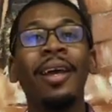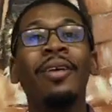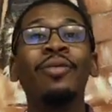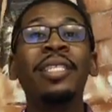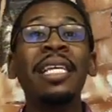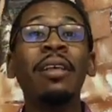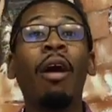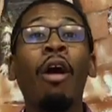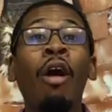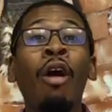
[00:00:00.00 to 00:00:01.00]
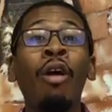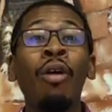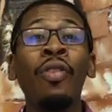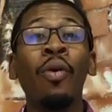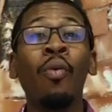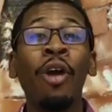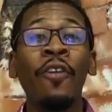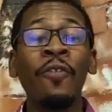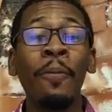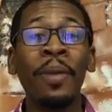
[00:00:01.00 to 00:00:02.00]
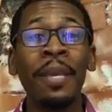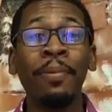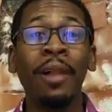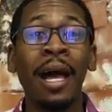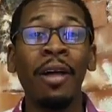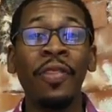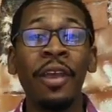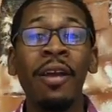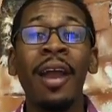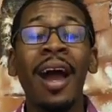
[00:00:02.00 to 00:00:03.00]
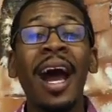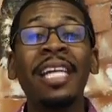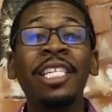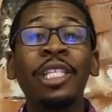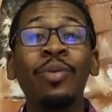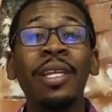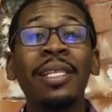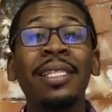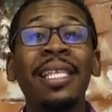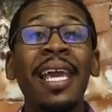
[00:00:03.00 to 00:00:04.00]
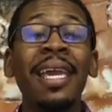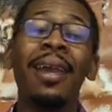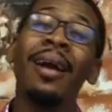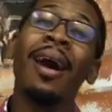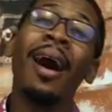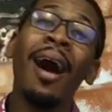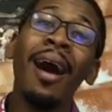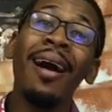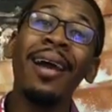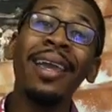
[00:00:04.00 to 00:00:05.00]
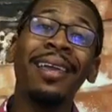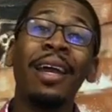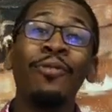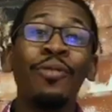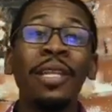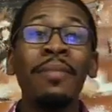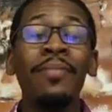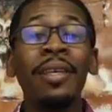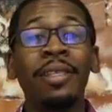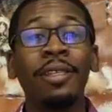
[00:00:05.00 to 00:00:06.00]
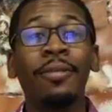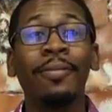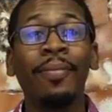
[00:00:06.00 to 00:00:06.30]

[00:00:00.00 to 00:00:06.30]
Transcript: We're seeing all the wonderful people out there. I just want to say hi, and I really miss you.